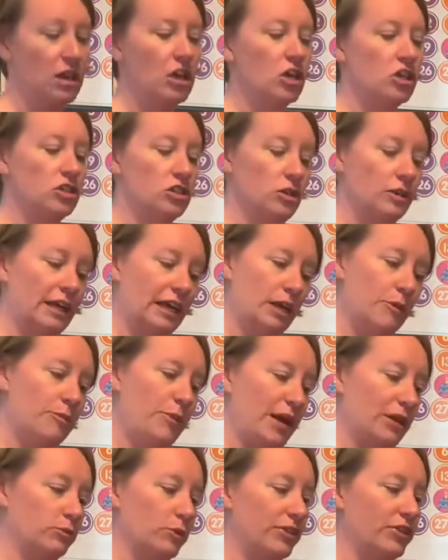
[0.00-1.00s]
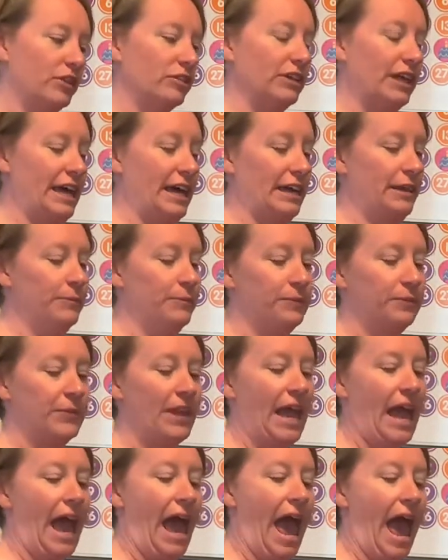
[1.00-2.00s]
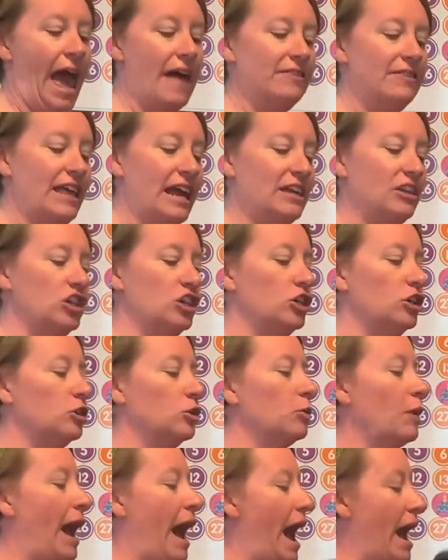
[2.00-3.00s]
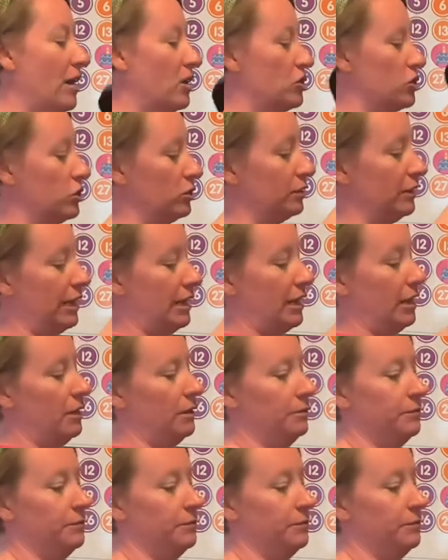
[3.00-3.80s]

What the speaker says: So you get a bin with a lid, and then you actually